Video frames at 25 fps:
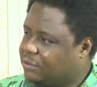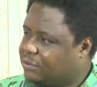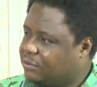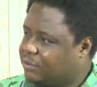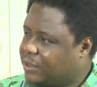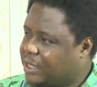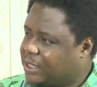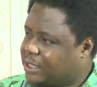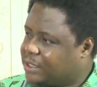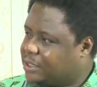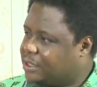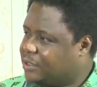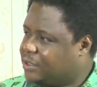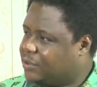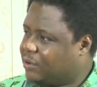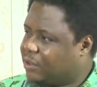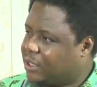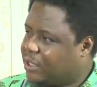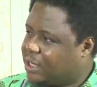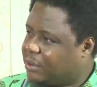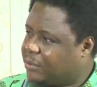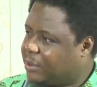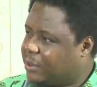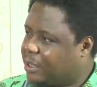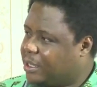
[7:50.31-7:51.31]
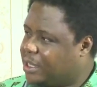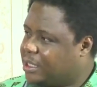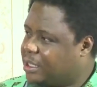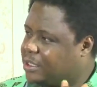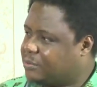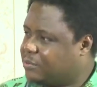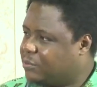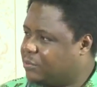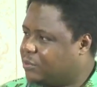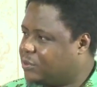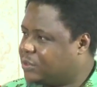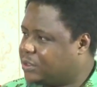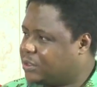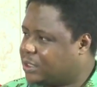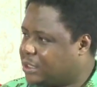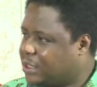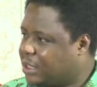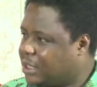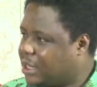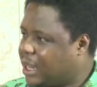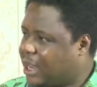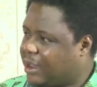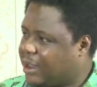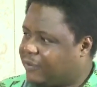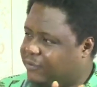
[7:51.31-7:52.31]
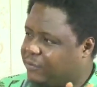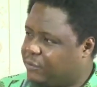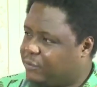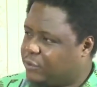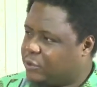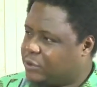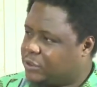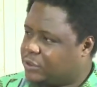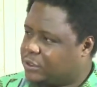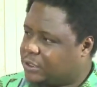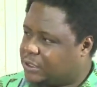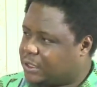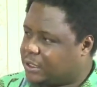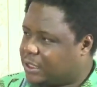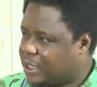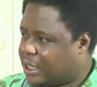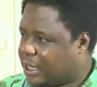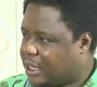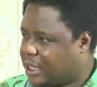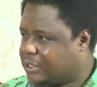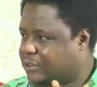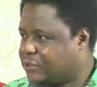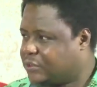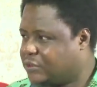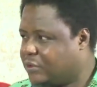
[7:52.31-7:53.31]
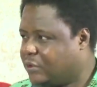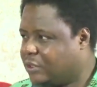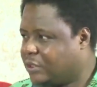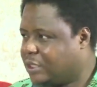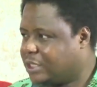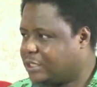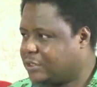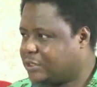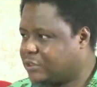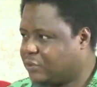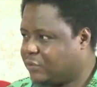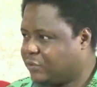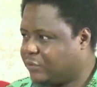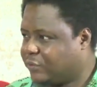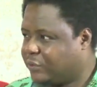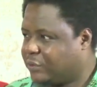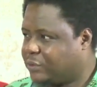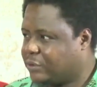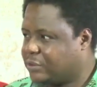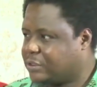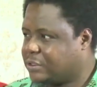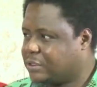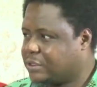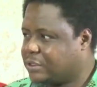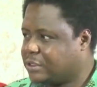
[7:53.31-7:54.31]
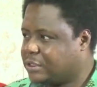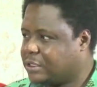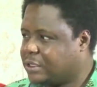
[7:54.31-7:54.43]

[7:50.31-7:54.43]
We are still talking about 8 months, half months, and so on and so forth.